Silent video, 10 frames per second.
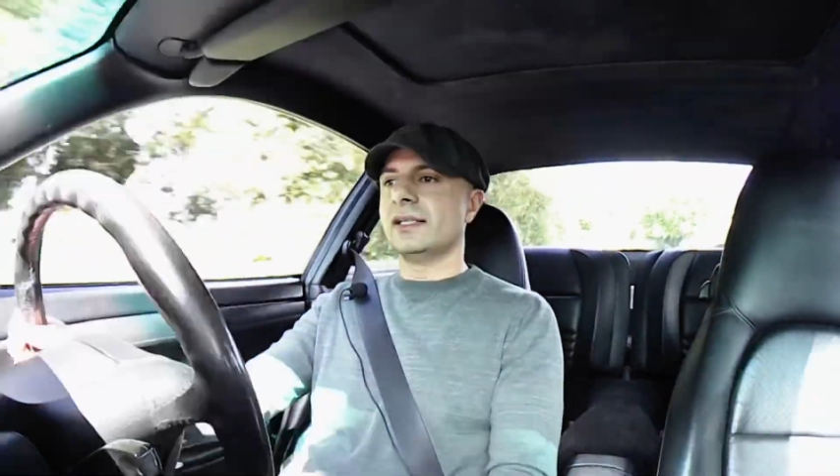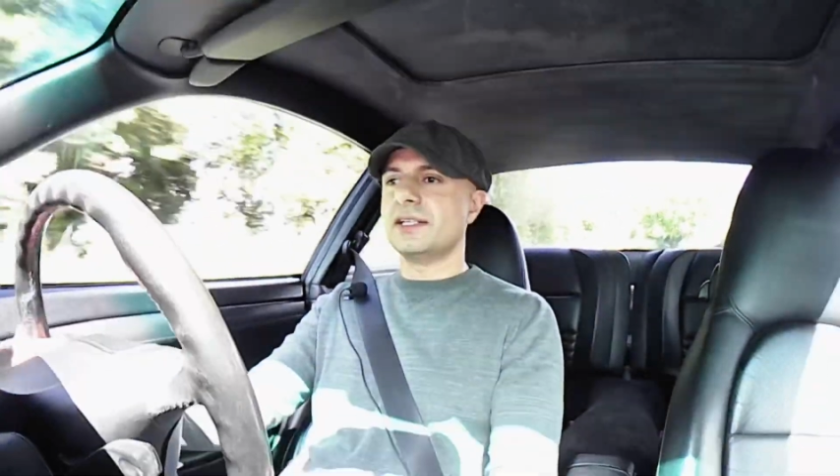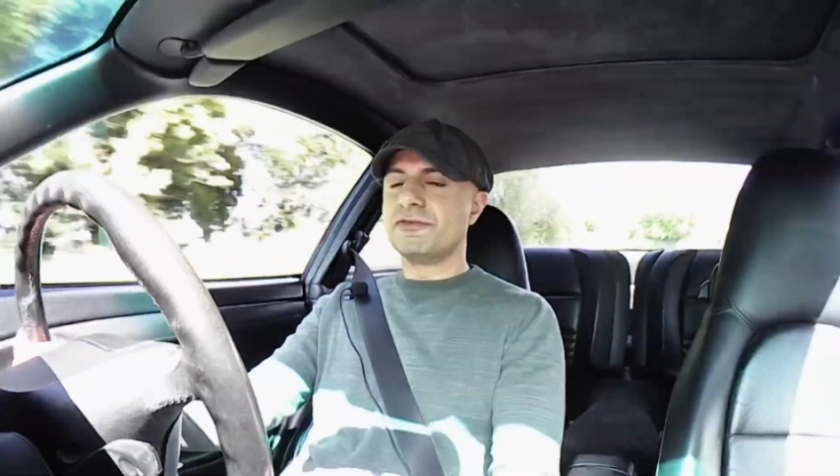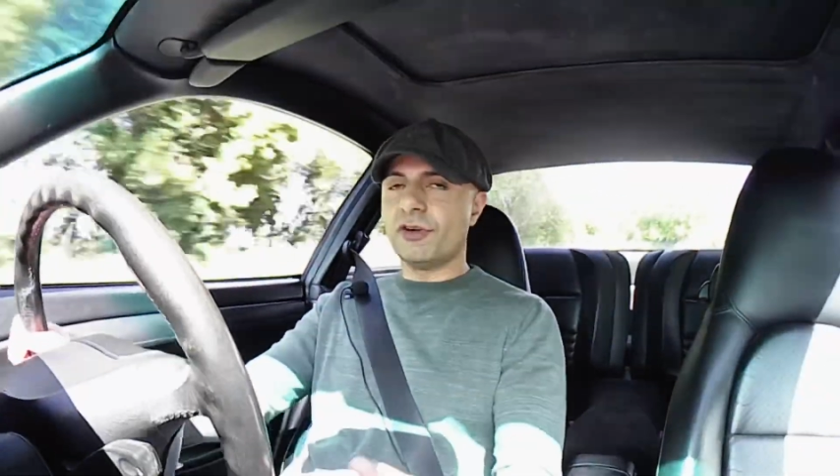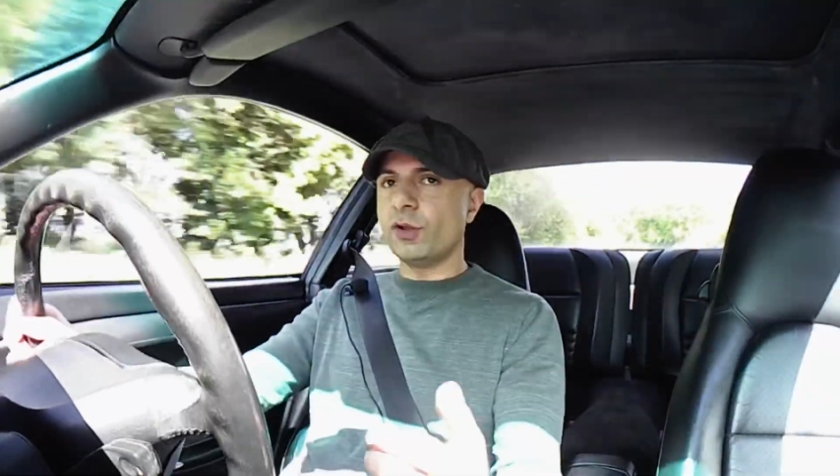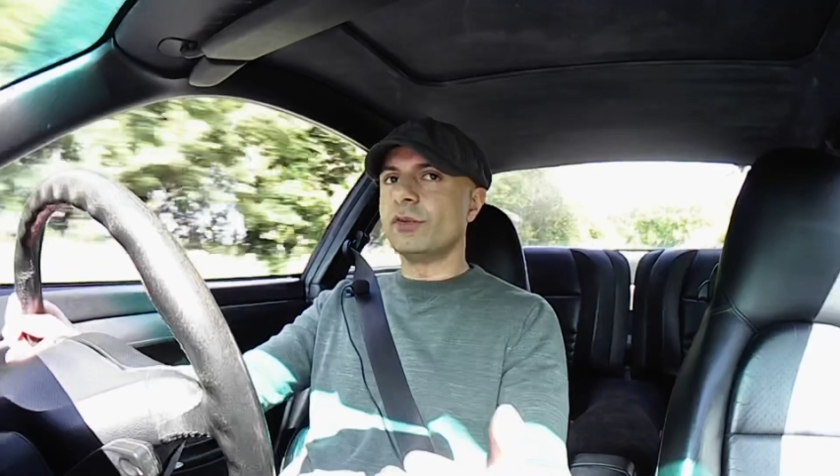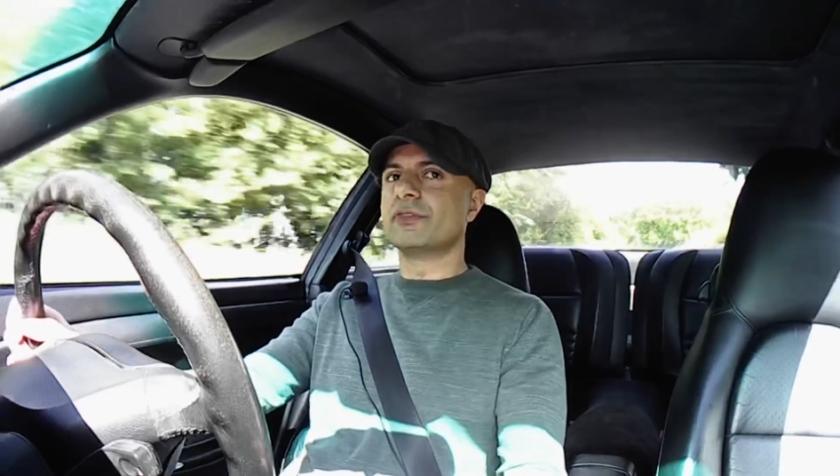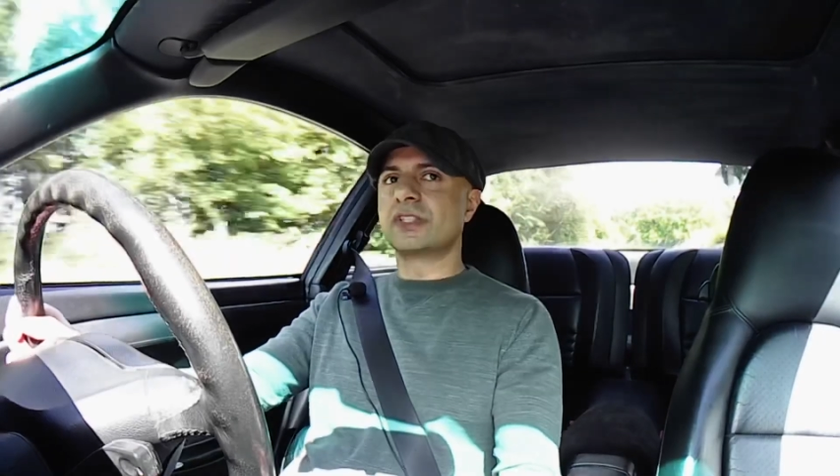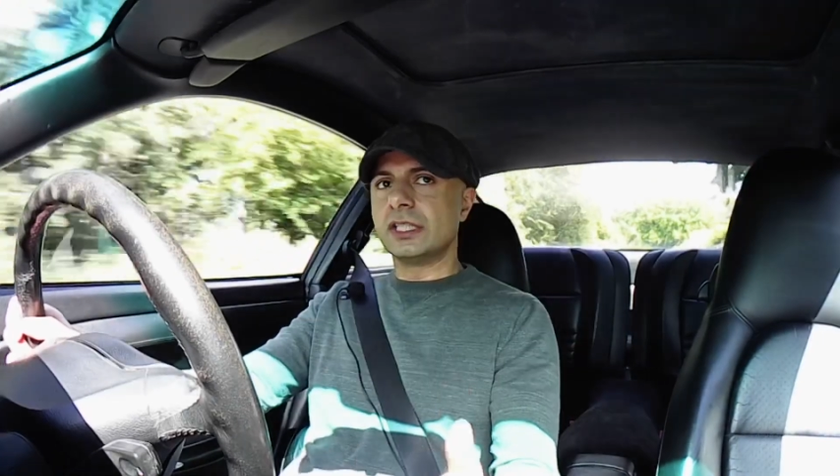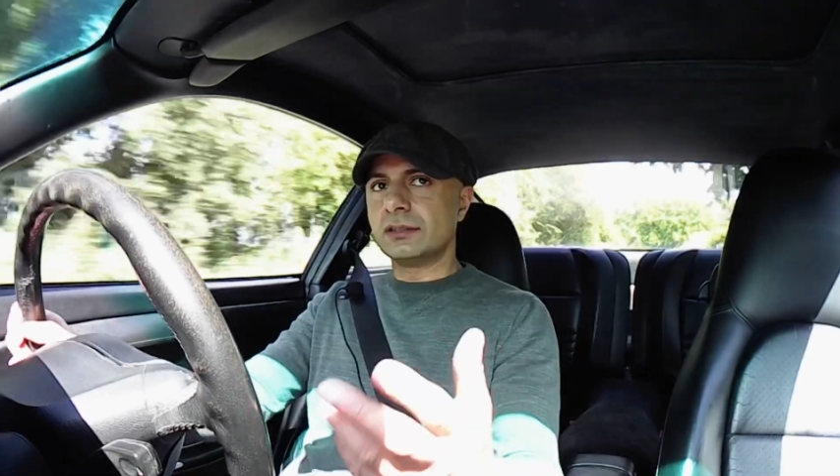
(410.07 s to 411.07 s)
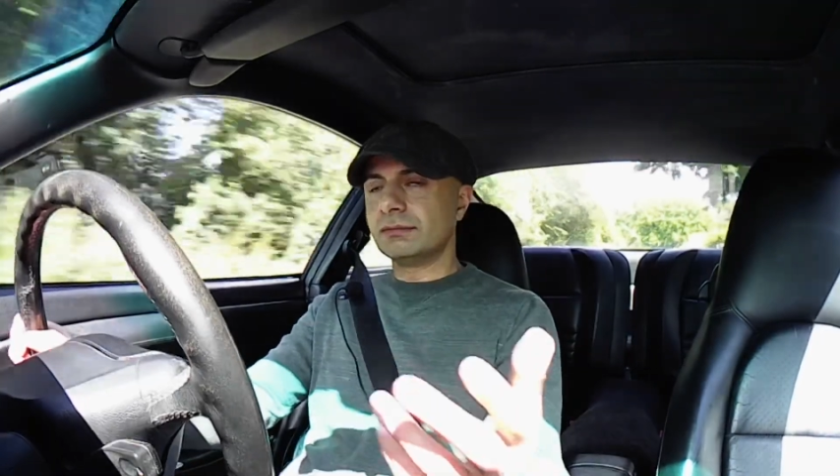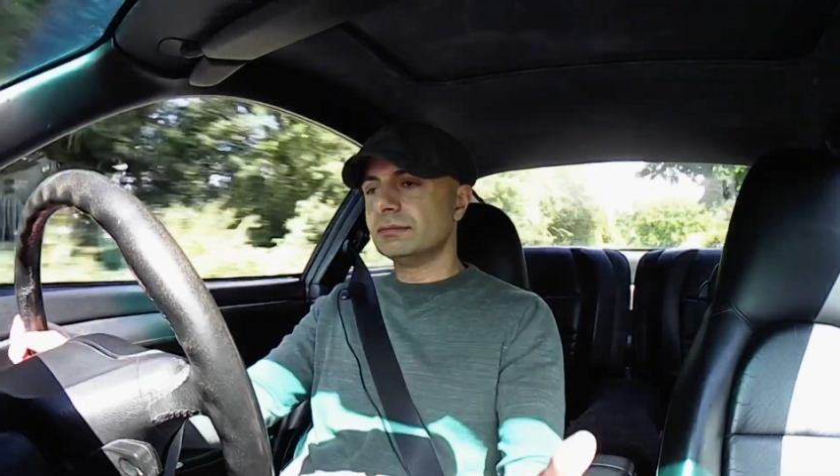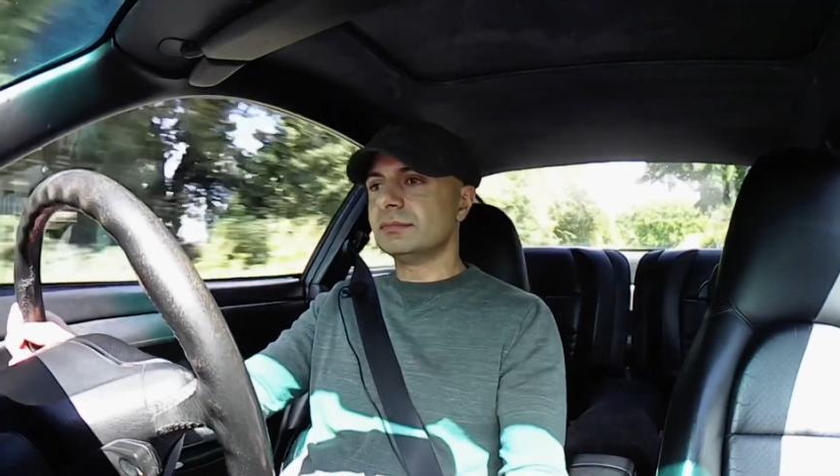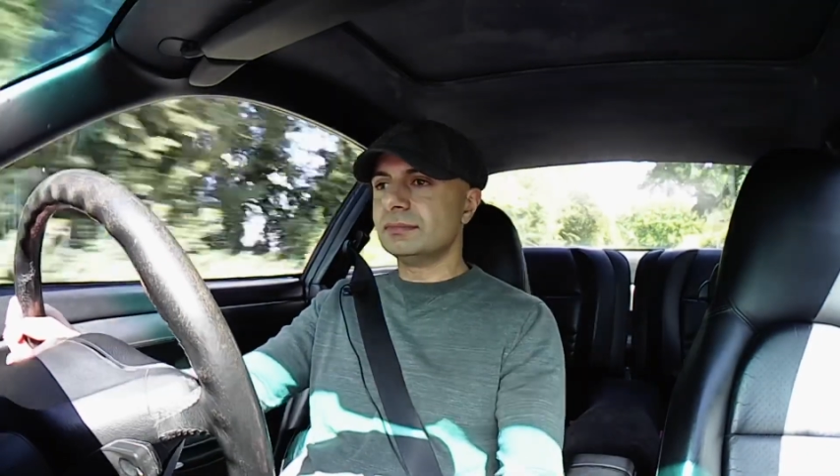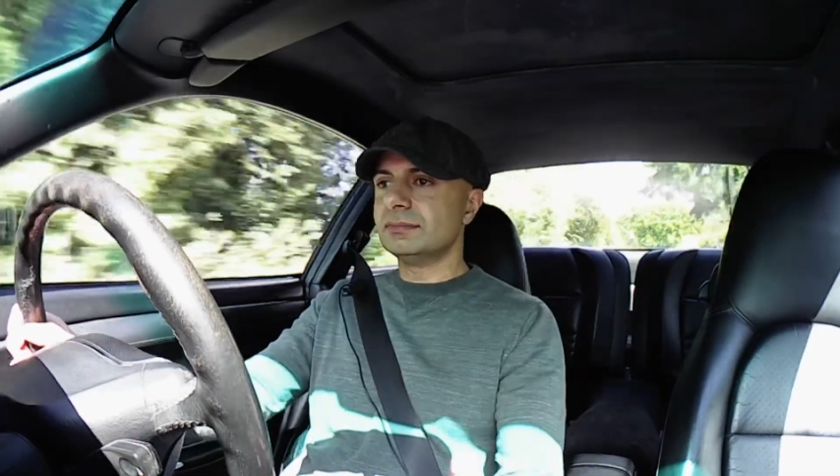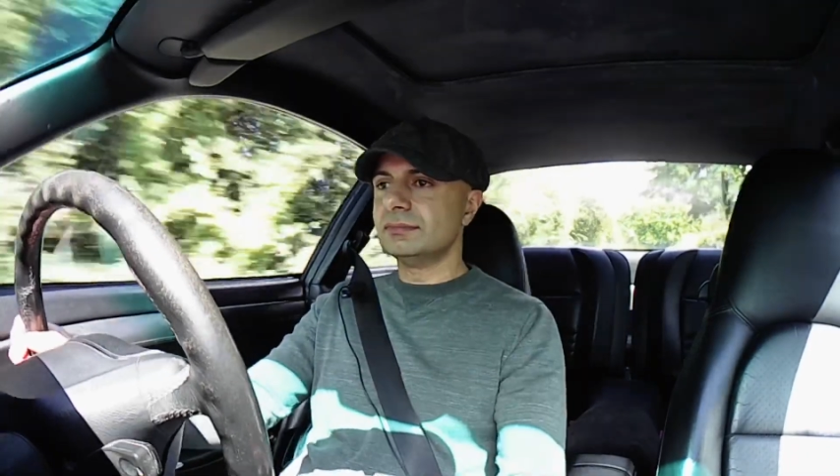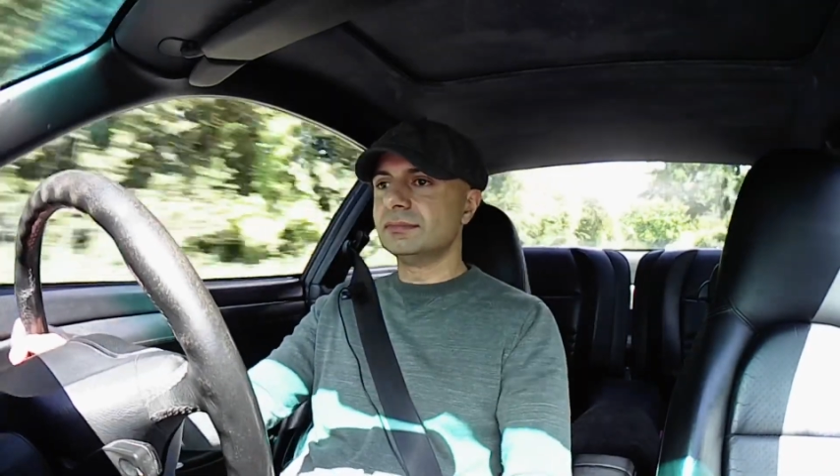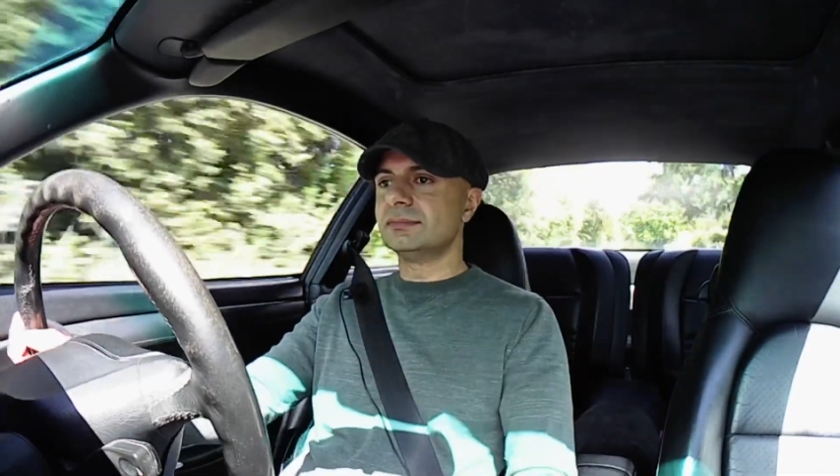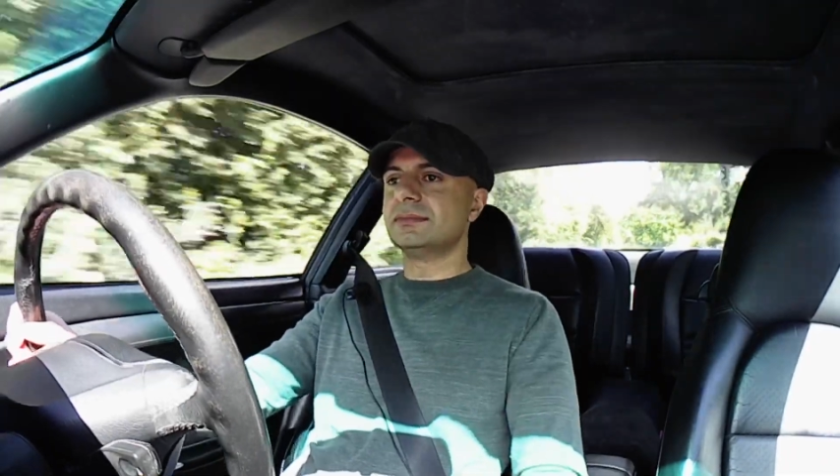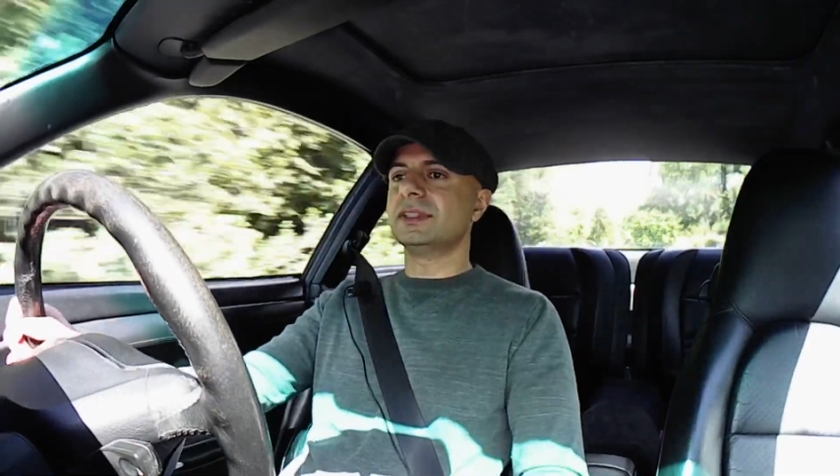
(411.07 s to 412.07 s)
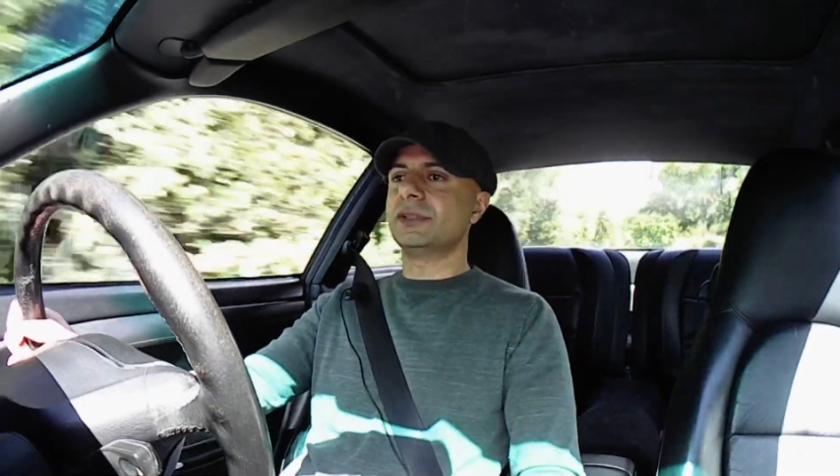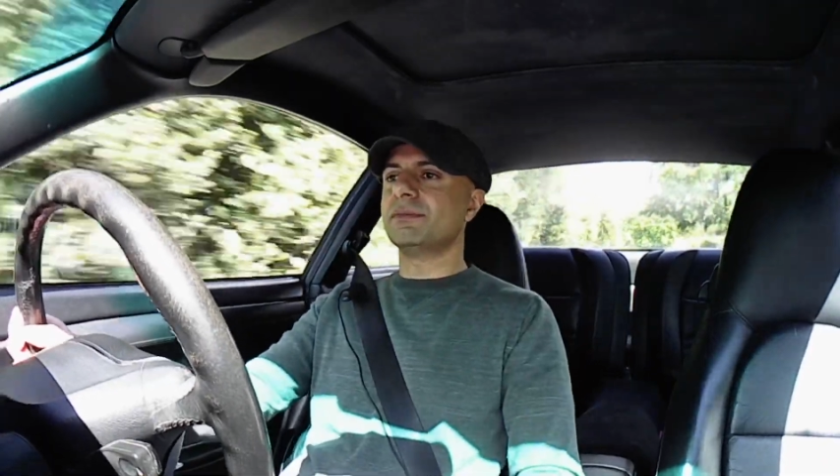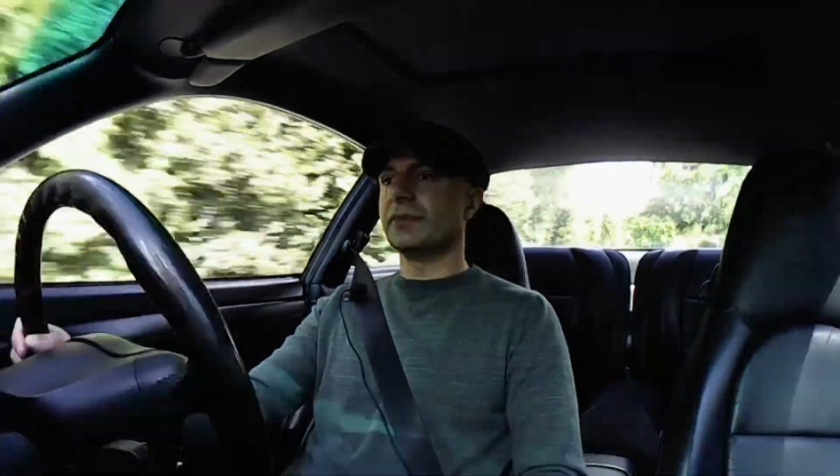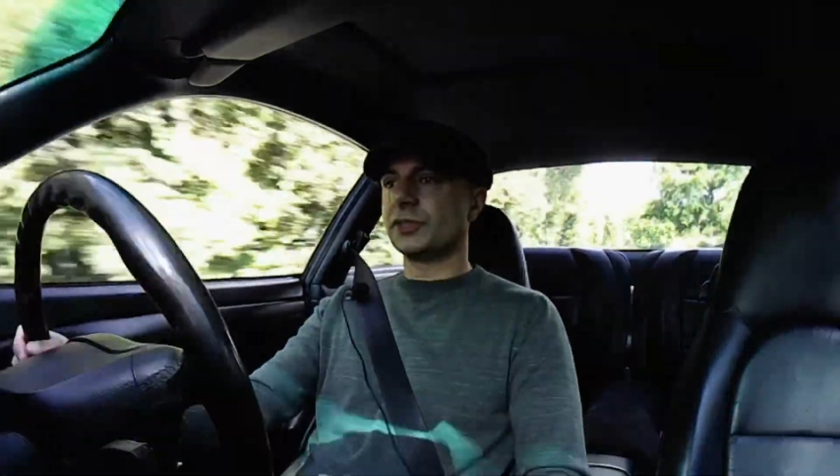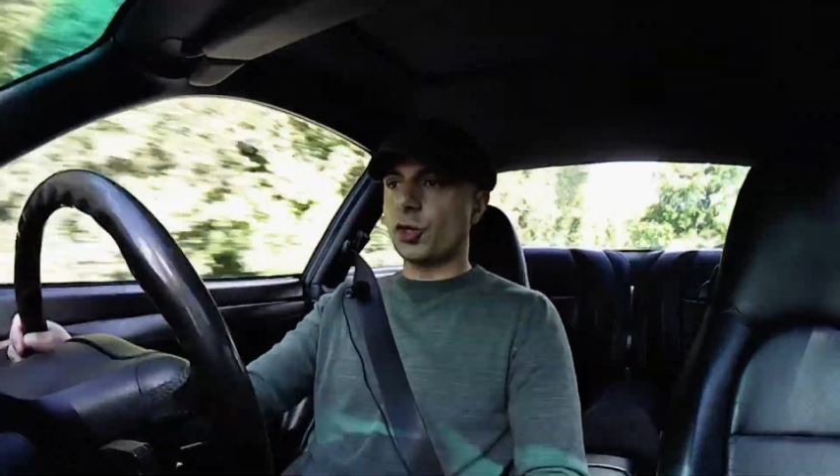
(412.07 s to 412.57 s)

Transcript: involved, you know,